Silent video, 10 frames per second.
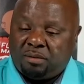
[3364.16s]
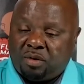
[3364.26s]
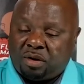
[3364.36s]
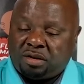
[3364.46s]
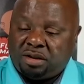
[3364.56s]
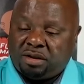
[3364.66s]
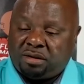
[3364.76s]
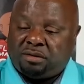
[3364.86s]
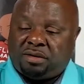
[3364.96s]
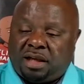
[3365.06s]
more clear
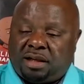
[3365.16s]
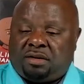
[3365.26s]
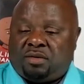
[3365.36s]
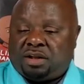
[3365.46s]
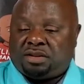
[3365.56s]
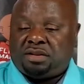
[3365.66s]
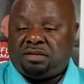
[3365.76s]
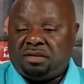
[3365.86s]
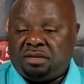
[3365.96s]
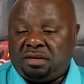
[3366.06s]
on that
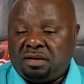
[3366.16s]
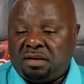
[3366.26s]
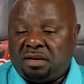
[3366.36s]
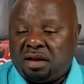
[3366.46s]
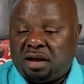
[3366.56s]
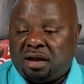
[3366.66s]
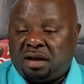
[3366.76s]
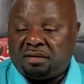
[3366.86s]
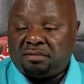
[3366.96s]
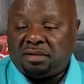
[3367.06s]
question,
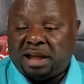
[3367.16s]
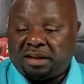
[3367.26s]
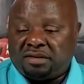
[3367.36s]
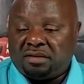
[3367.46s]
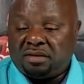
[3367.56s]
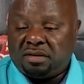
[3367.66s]
uh, Lex.